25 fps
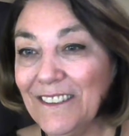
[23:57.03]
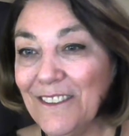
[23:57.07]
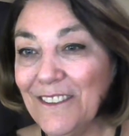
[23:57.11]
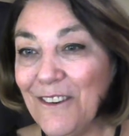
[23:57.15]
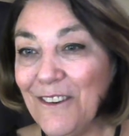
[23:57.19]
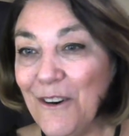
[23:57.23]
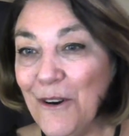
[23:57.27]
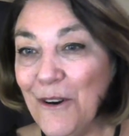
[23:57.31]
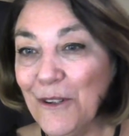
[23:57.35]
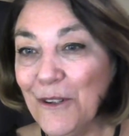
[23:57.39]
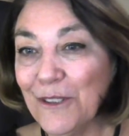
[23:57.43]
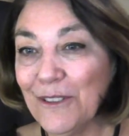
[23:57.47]

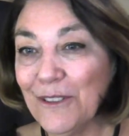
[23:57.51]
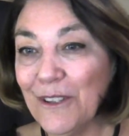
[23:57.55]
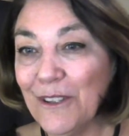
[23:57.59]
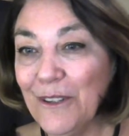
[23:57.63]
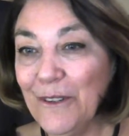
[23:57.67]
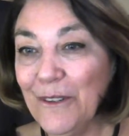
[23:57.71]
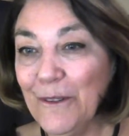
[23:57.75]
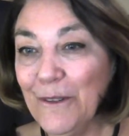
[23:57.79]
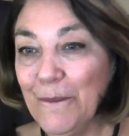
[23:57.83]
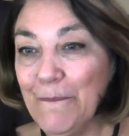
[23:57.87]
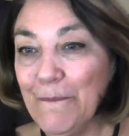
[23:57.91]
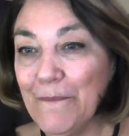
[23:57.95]

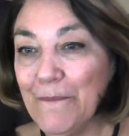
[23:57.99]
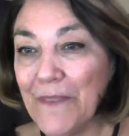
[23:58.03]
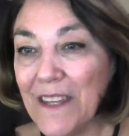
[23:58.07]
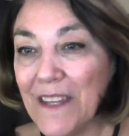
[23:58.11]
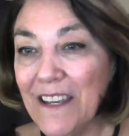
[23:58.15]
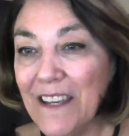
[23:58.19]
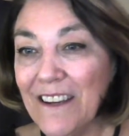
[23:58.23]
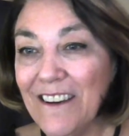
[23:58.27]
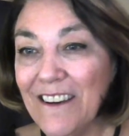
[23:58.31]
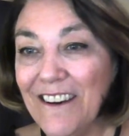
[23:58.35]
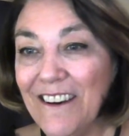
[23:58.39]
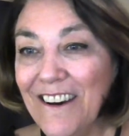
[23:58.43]
Also,
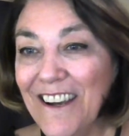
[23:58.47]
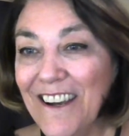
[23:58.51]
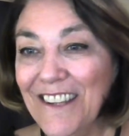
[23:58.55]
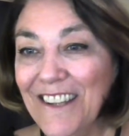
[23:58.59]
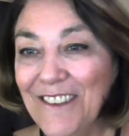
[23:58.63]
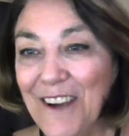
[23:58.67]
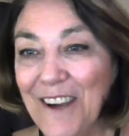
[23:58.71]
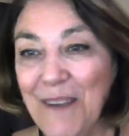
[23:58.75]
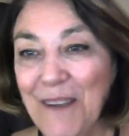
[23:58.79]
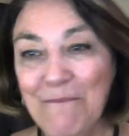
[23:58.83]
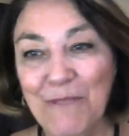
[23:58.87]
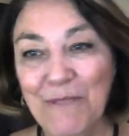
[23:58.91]

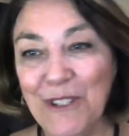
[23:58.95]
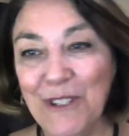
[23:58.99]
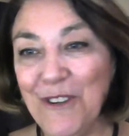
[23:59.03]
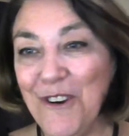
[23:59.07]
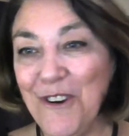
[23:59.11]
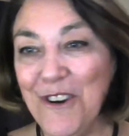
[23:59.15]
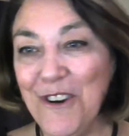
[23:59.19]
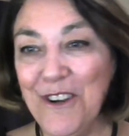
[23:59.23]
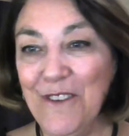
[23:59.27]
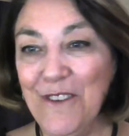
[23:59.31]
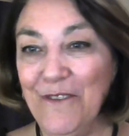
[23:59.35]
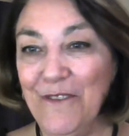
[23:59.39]
I'm
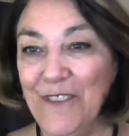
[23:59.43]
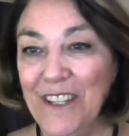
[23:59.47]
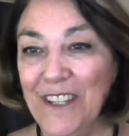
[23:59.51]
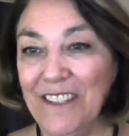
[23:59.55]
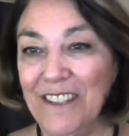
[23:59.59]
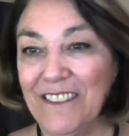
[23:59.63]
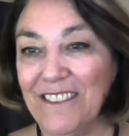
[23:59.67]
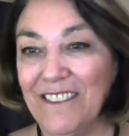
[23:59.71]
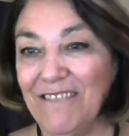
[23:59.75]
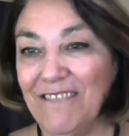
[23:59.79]
sorry if it's